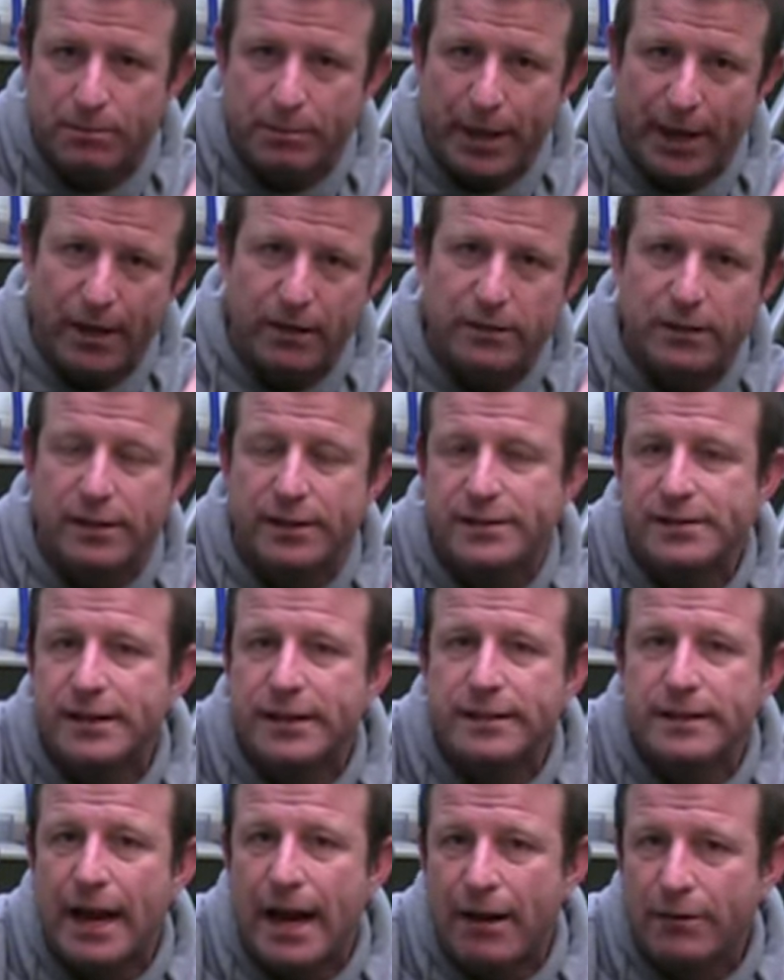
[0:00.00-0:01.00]
pare the
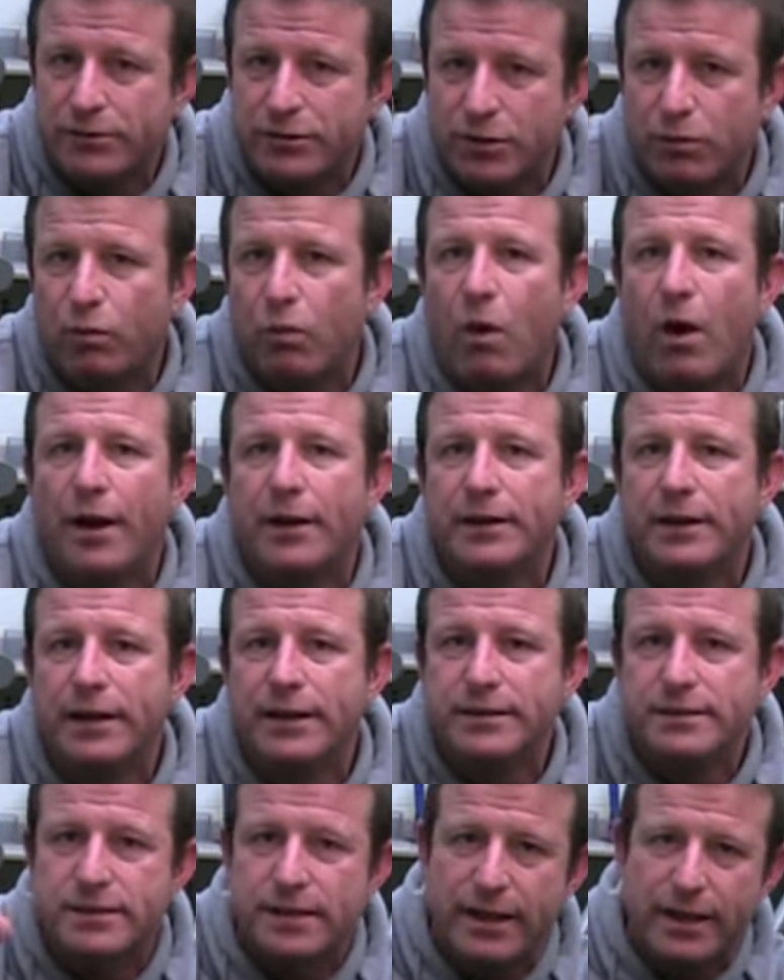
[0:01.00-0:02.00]
listing down to 1
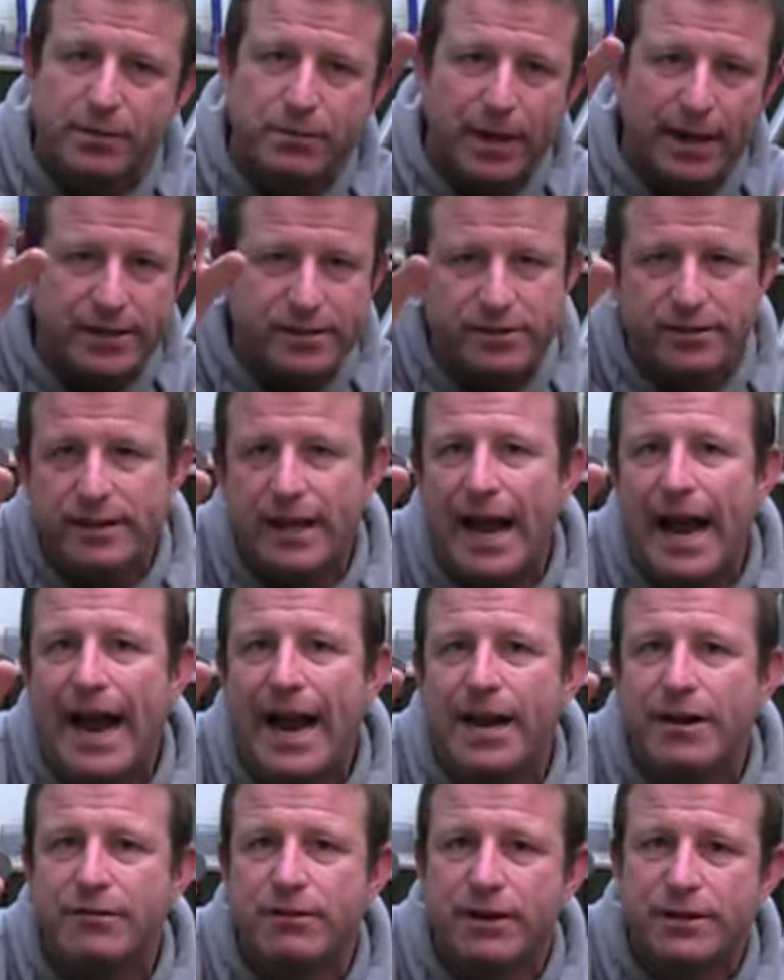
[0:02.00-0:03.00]
listing, make sure the
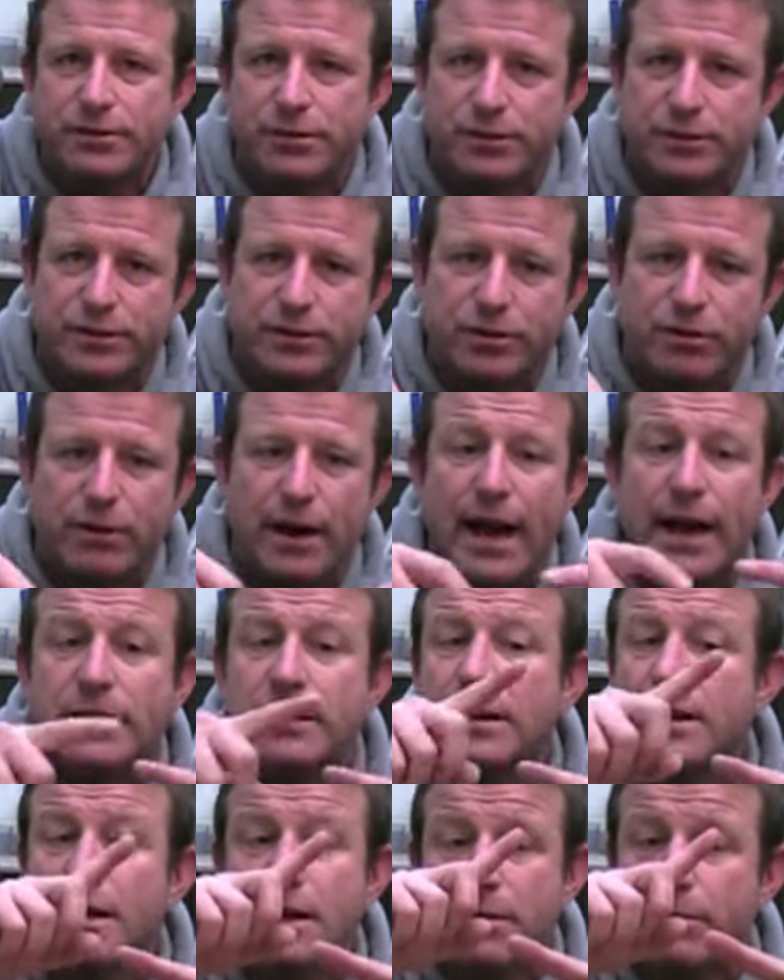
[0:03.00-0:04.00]
address was
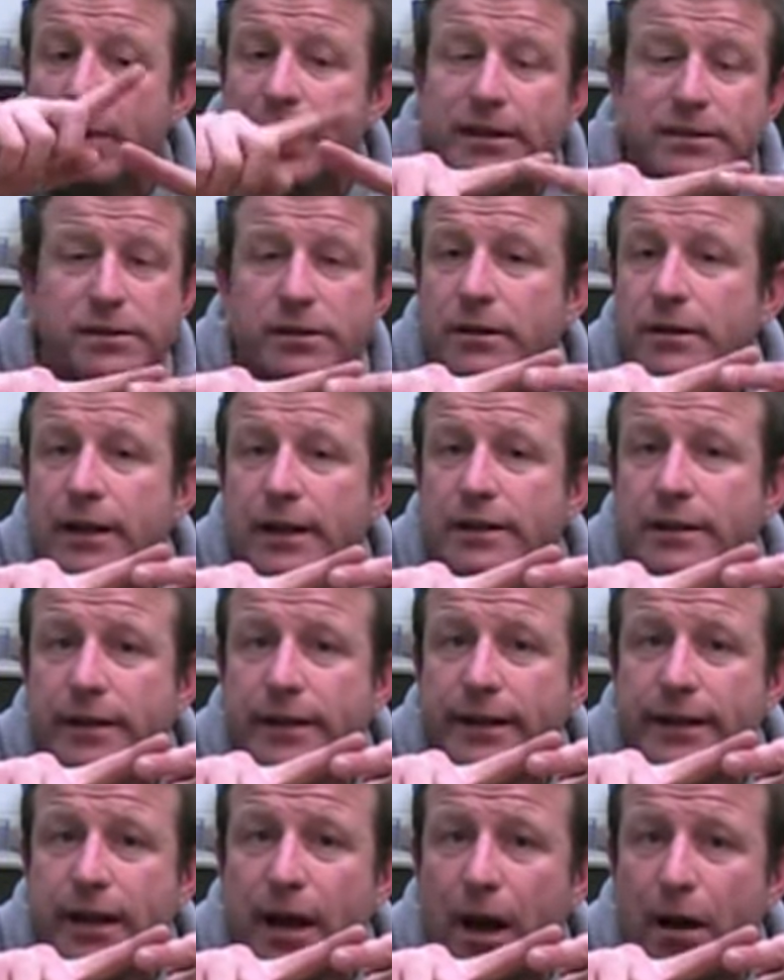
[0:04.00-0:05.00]
correct, make sure that
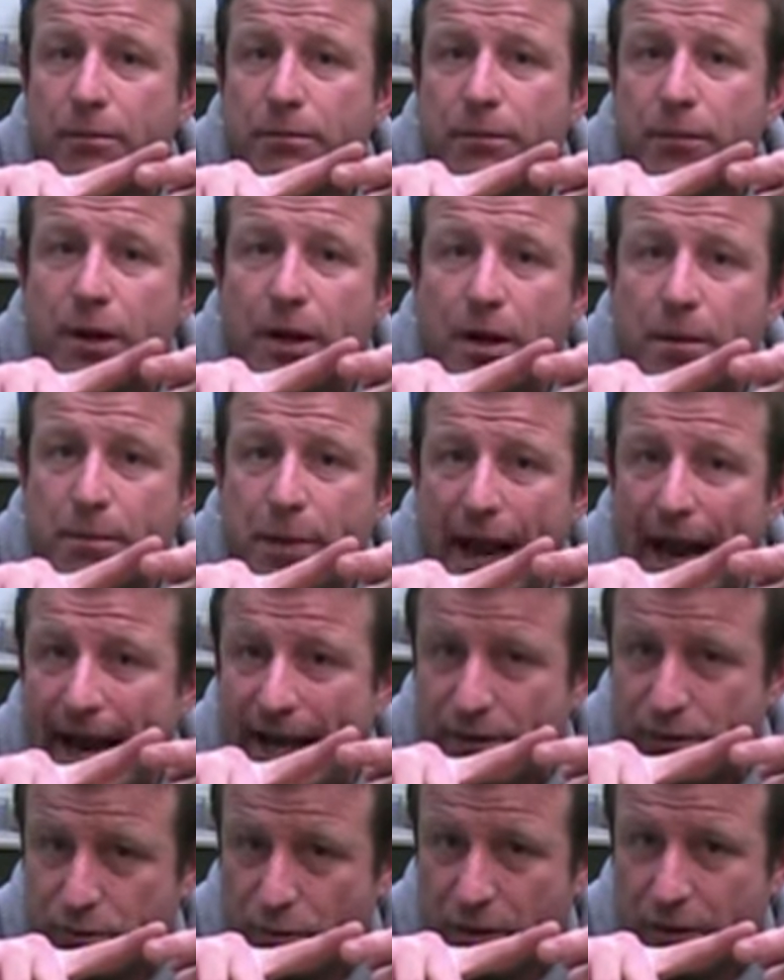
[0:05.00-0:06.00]
the
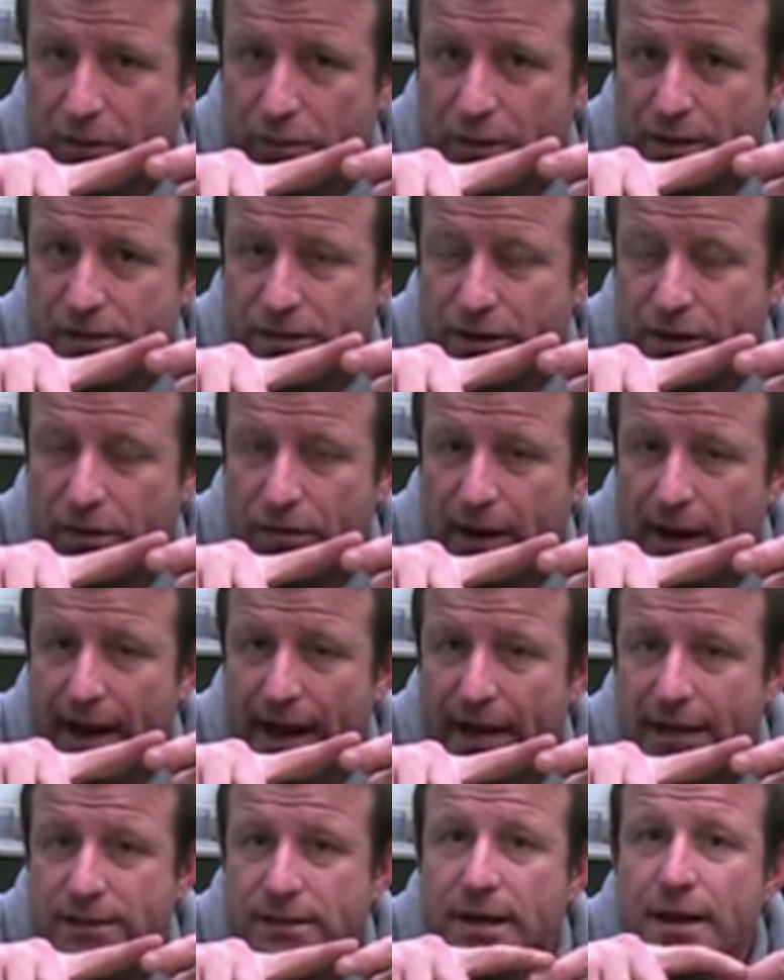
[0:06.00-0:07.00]
password was
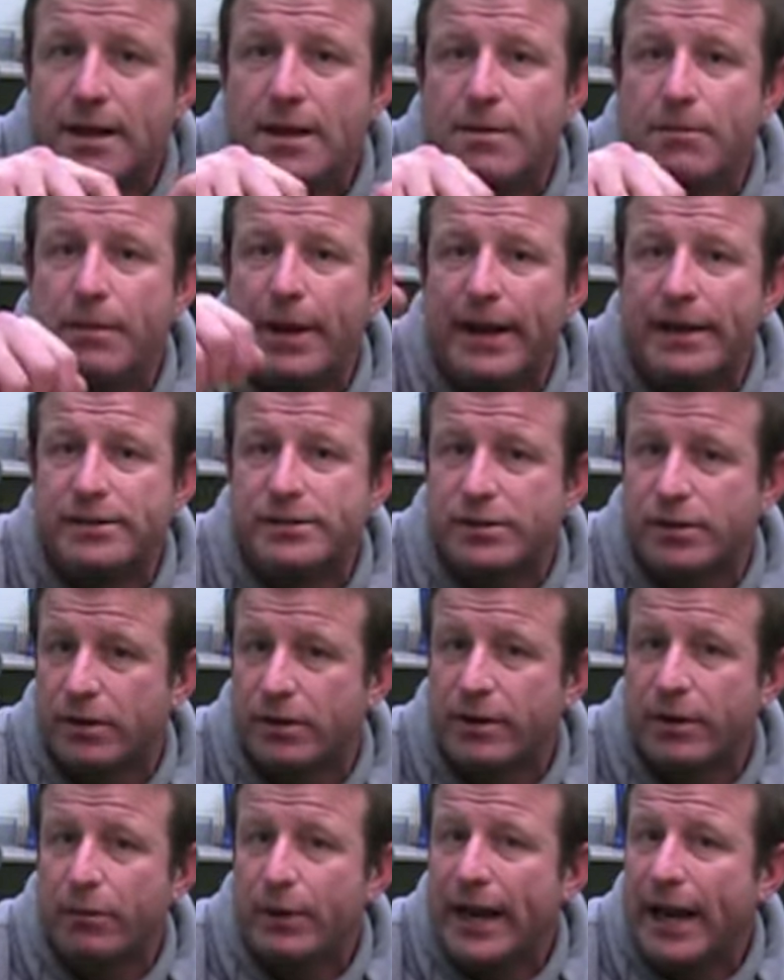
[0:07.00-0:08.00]
correct, make
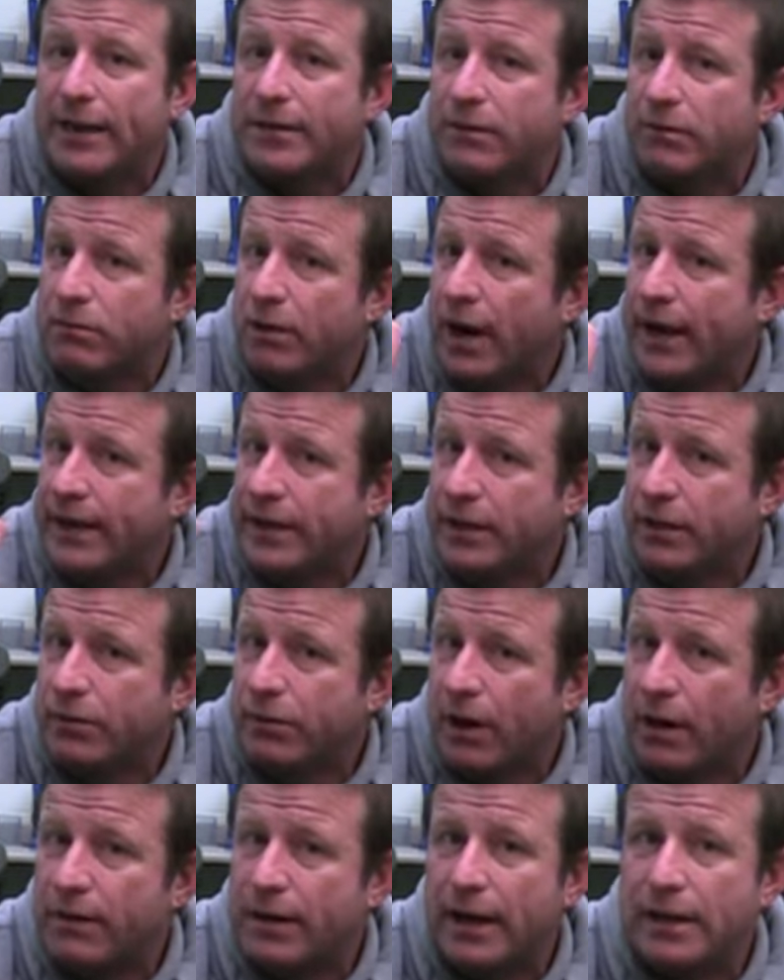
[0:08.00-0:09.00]
sure that we had the right
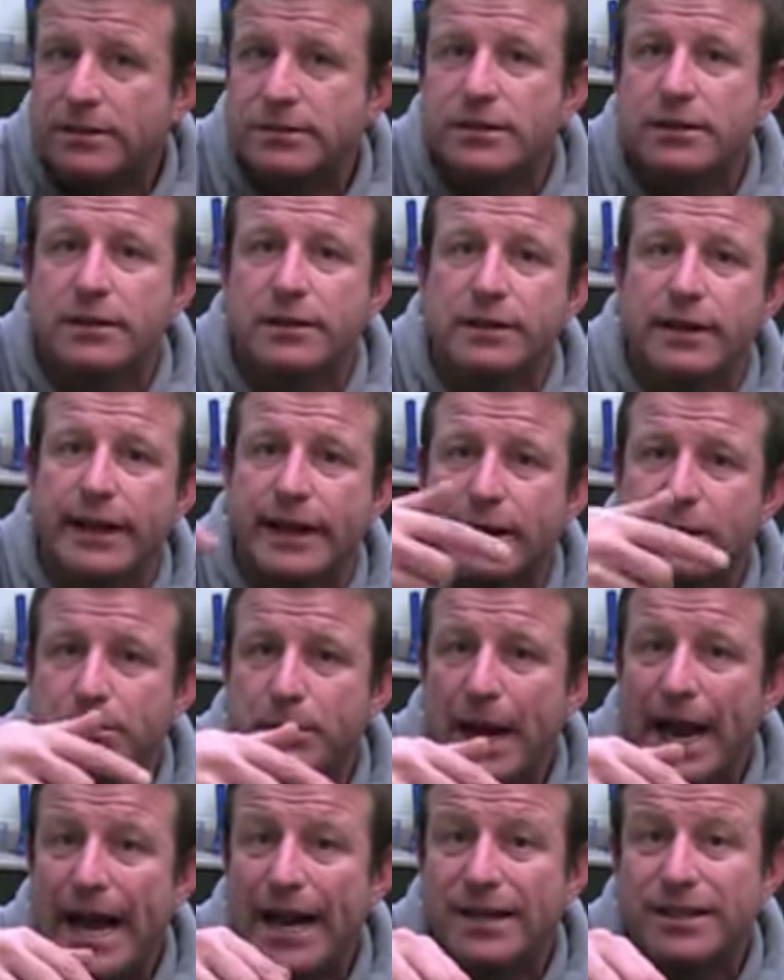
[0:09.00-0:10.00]
URL to
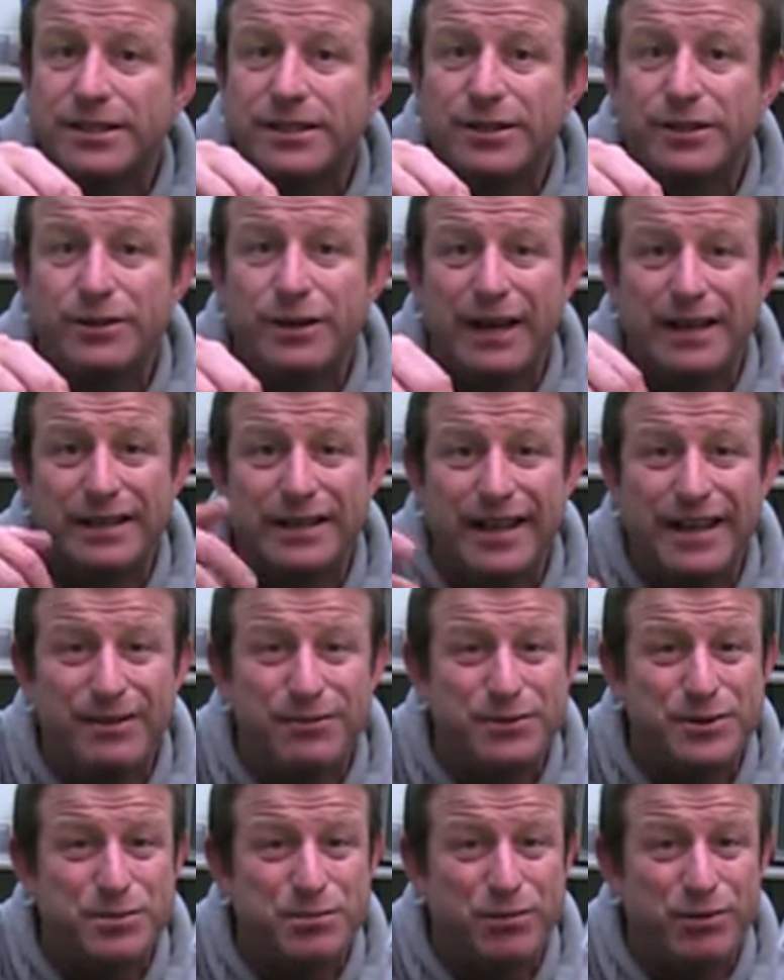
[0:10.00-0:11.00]
link back to, and
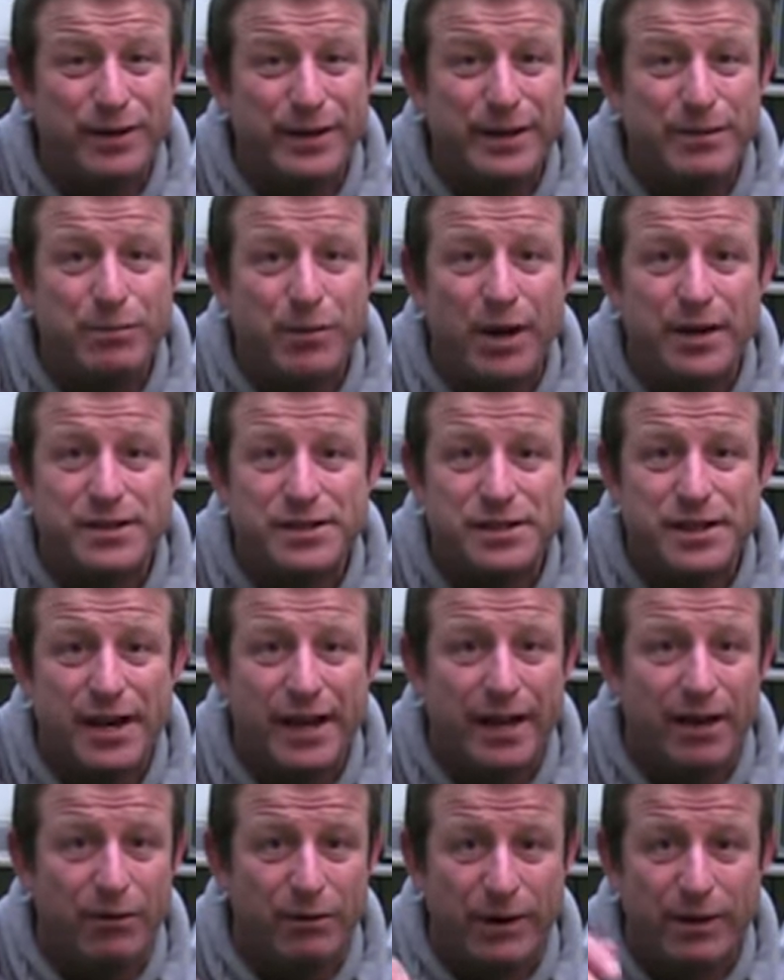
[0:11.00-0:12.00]
that was pretty much
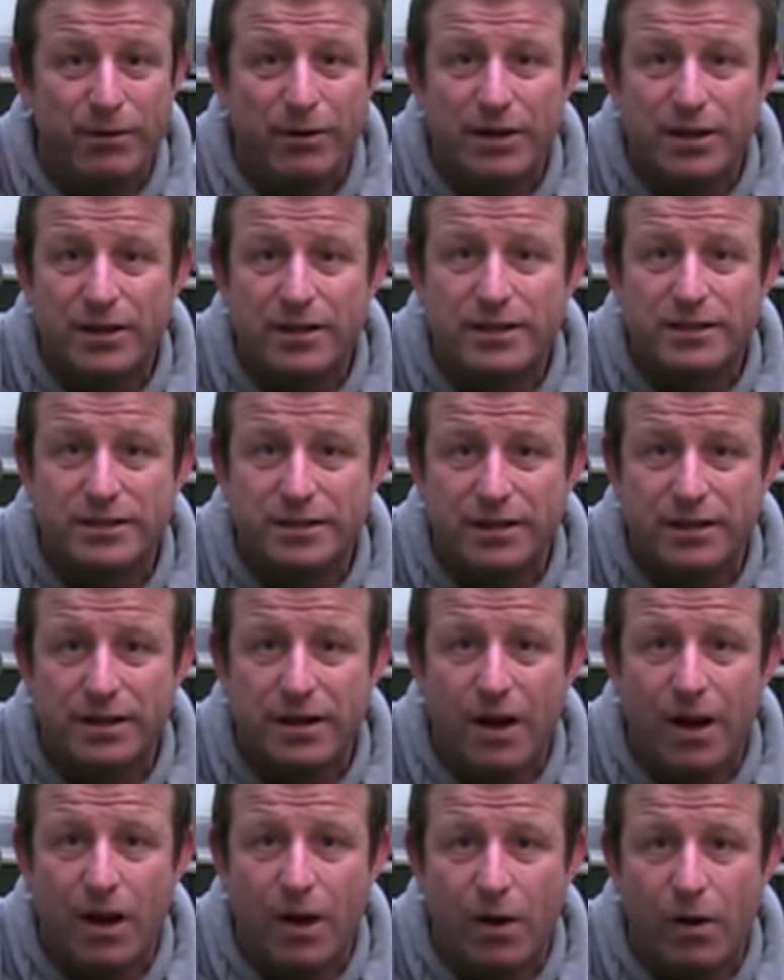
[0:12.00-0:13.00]
it. We were good to
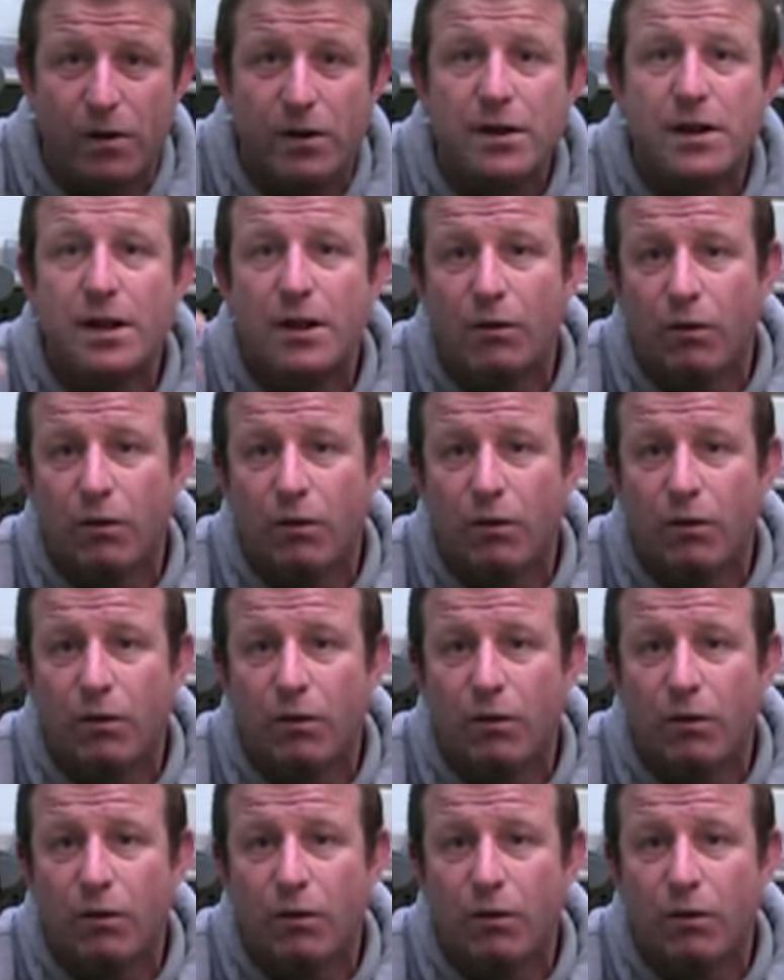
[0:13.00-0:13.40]
go.